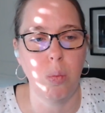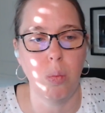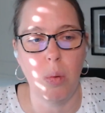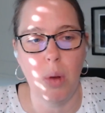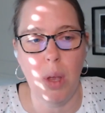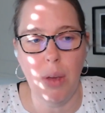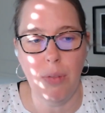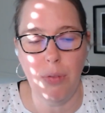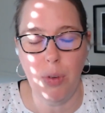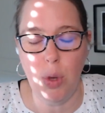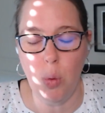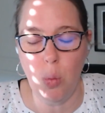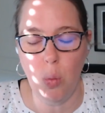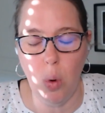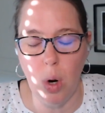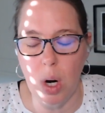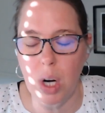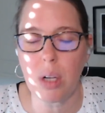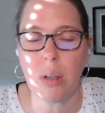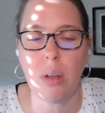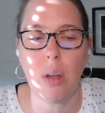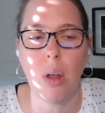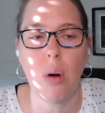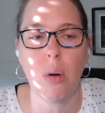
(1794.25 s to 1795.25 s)
if you
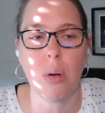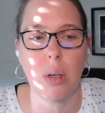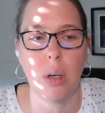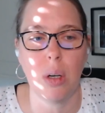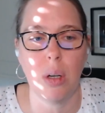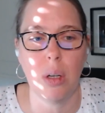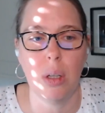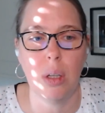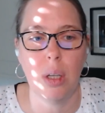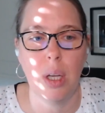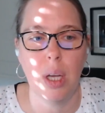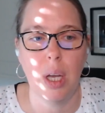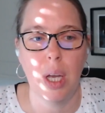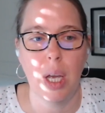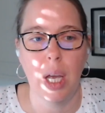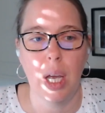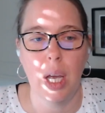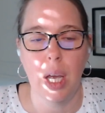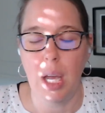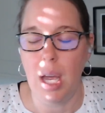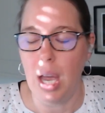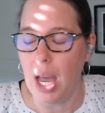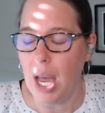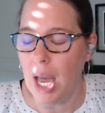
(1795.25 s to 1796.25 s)
work local
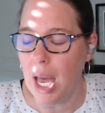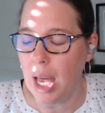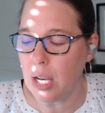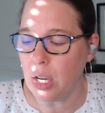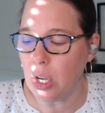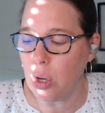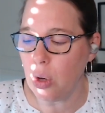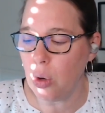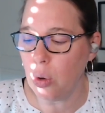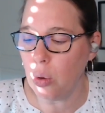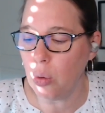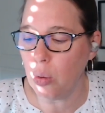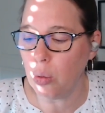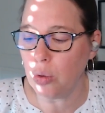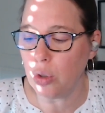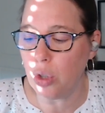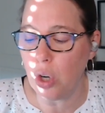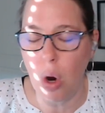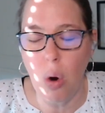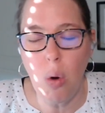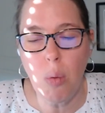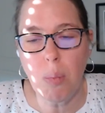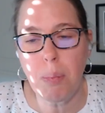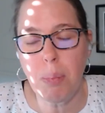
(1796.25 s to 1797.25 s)
and you
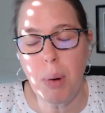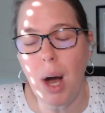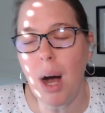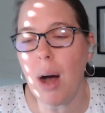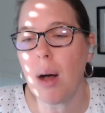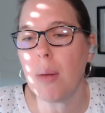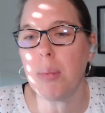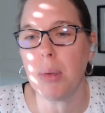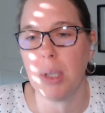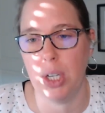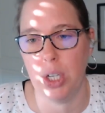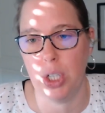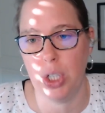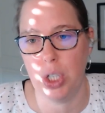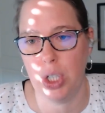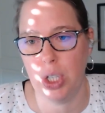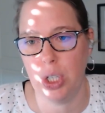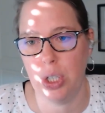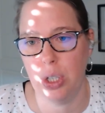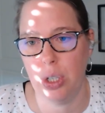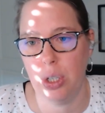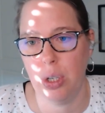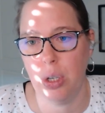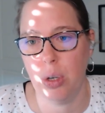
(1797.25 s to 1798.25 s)
don't
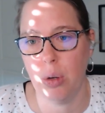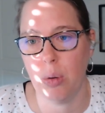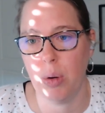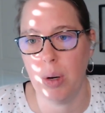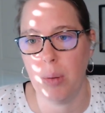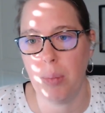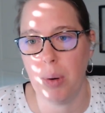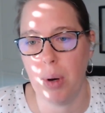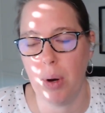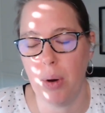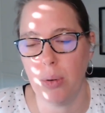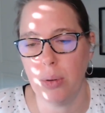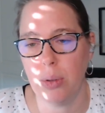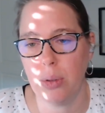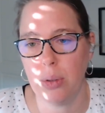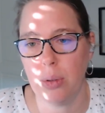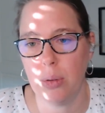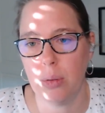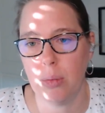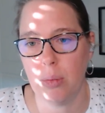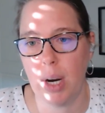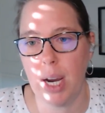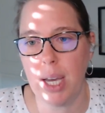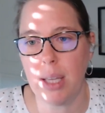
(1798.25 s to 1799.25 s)
publish your
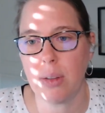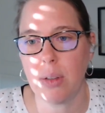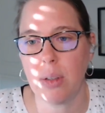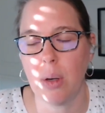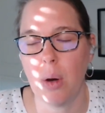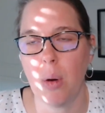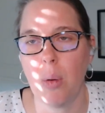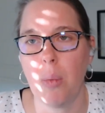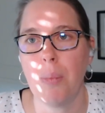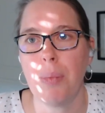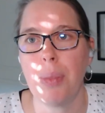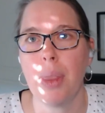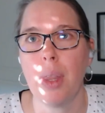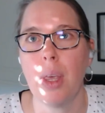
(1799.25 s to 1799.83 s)
repos, right? So